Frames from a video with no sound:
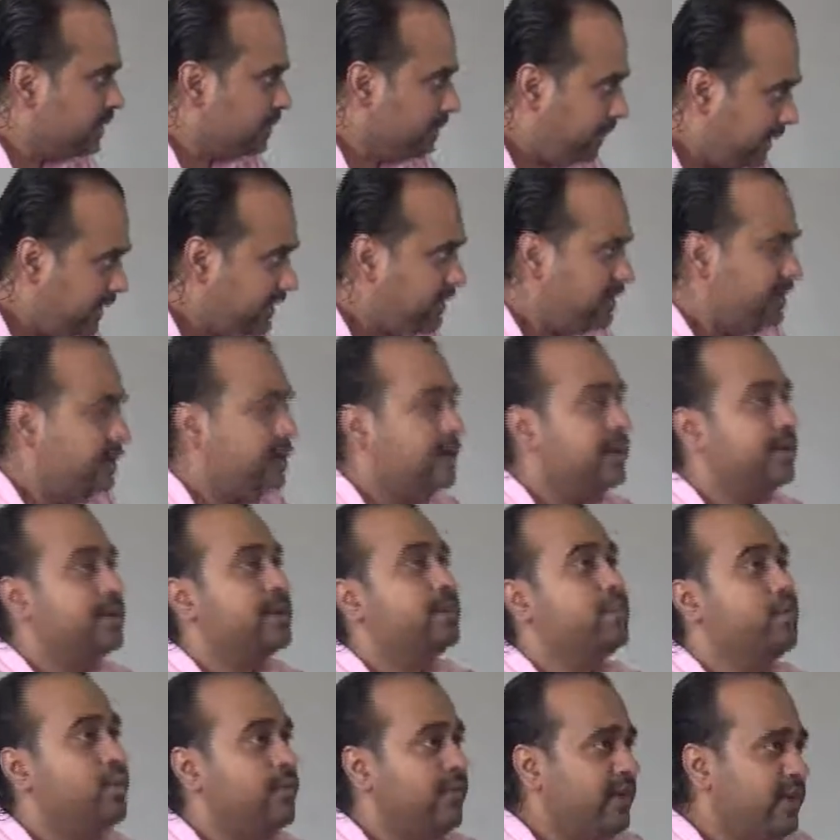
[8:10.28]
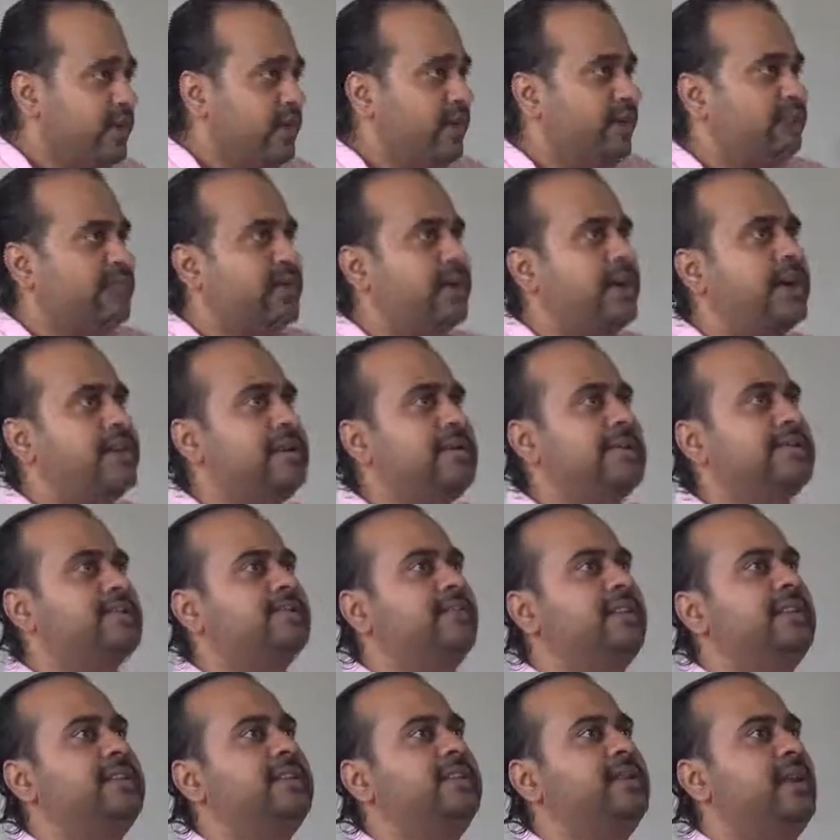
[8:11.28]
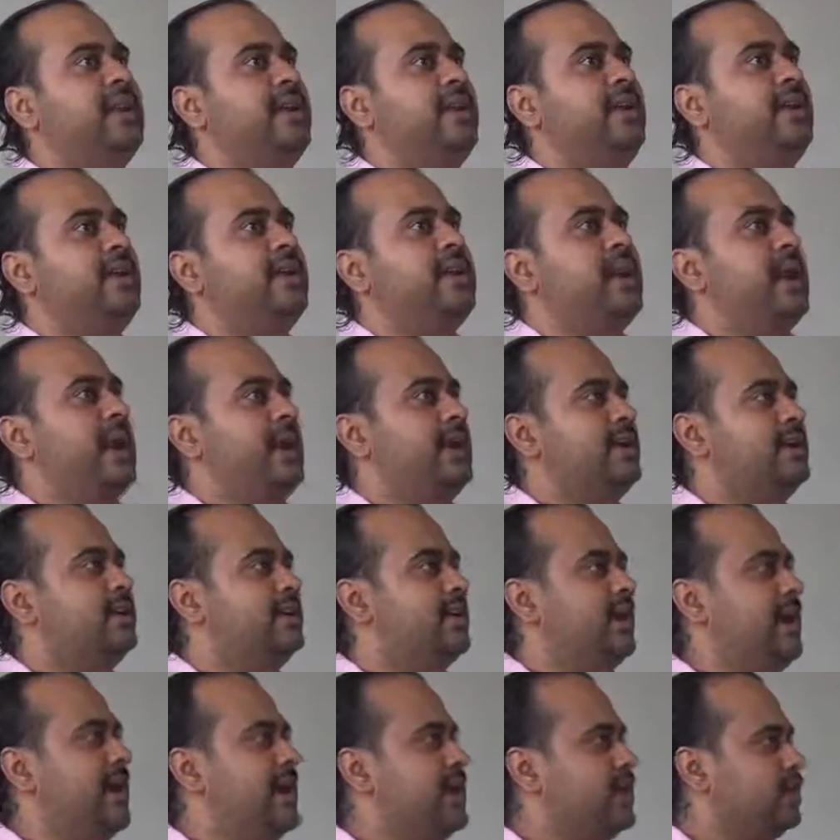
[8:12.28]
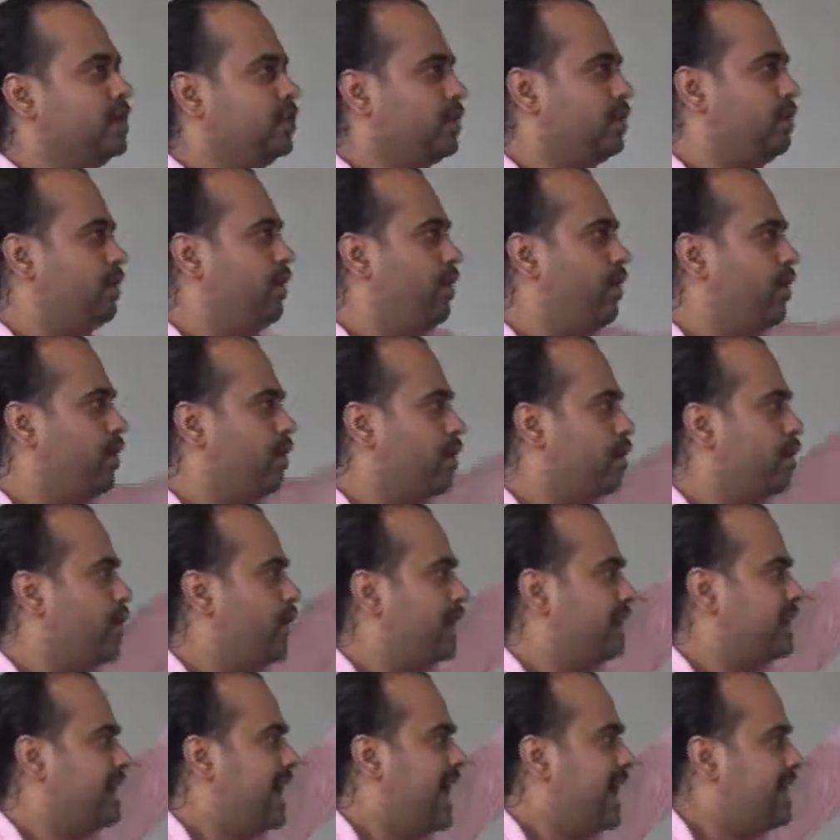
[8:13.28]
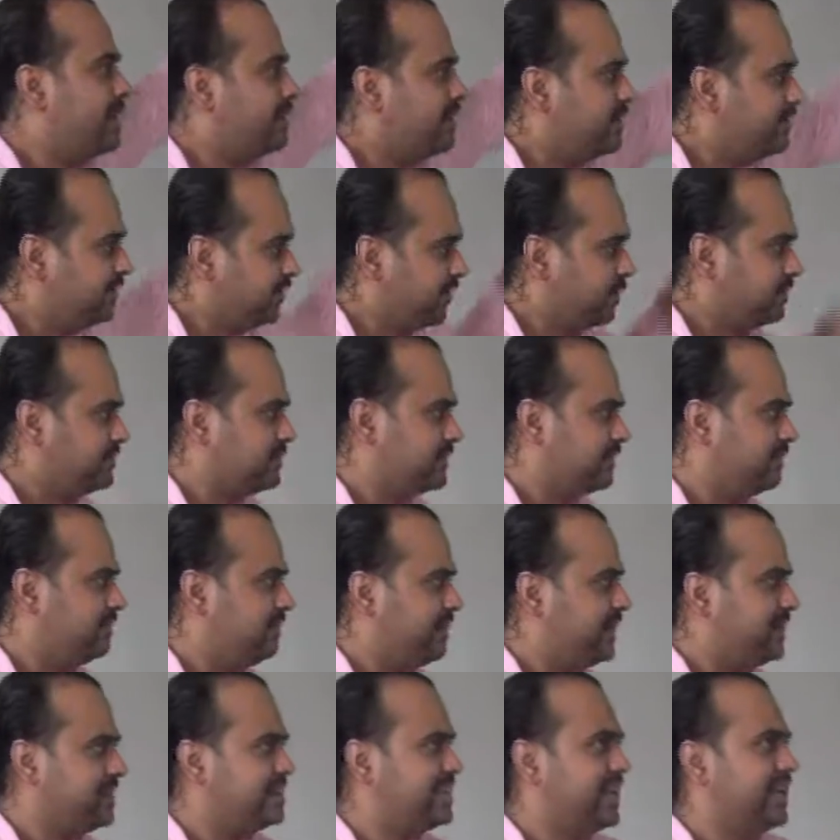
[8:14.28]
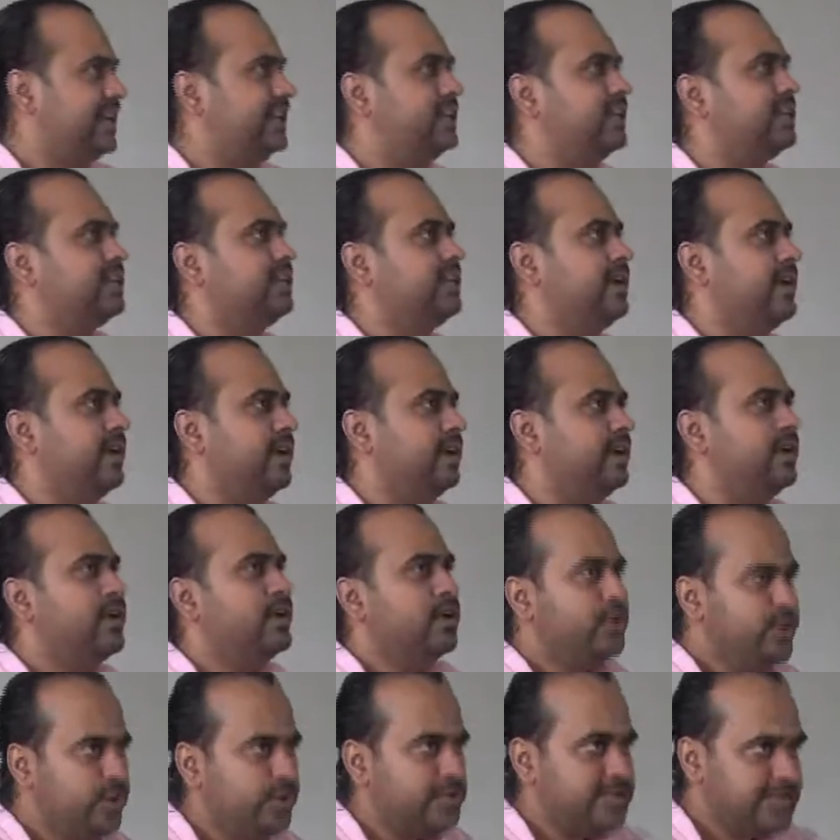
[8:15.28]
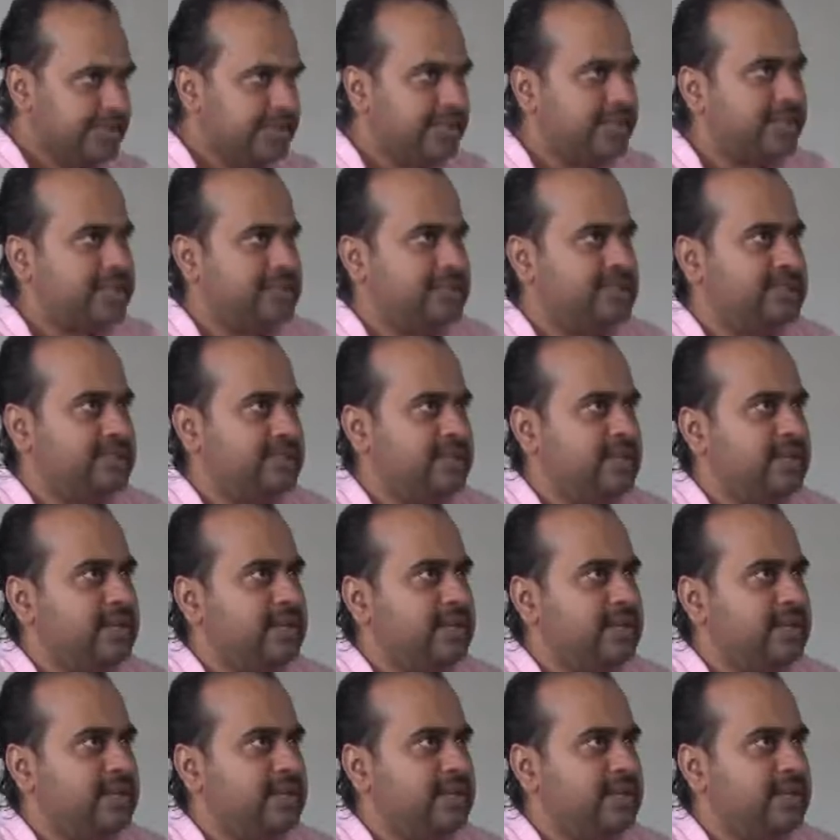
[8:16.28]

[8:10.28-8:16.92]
But removal of dirt is one thing, and trying to borrow a diamond from somewhere is another thing. Do you see this?